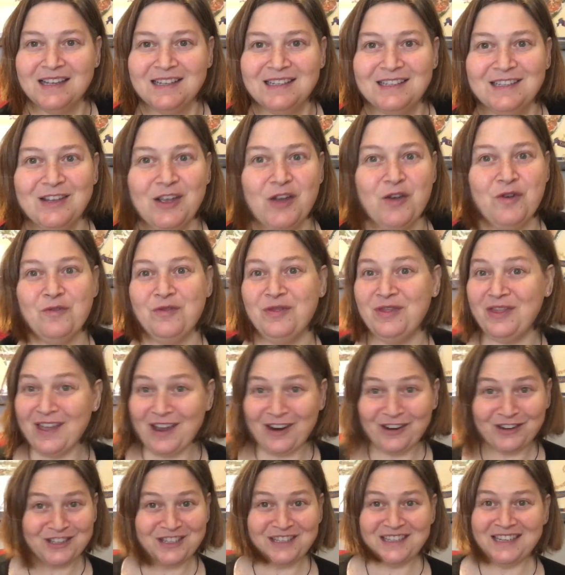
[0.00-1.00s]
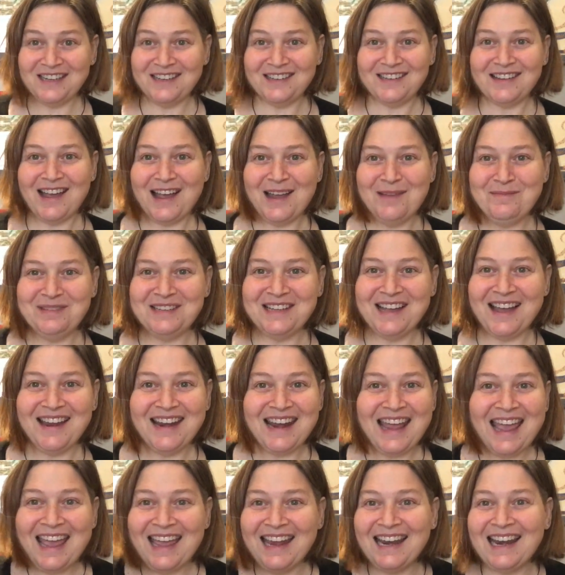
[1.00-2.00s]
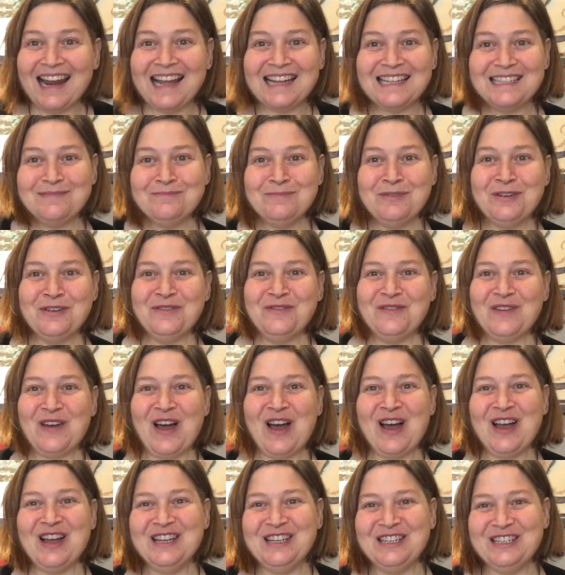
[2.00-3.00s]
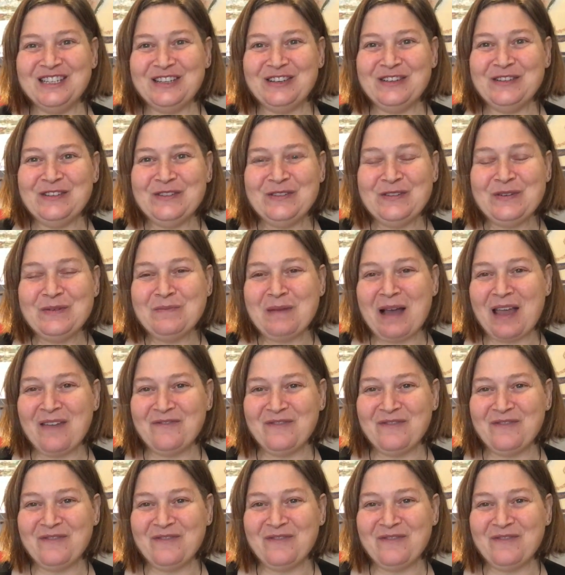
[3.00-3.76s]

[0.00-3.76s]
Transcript: So there's tea time done, and let's move on to my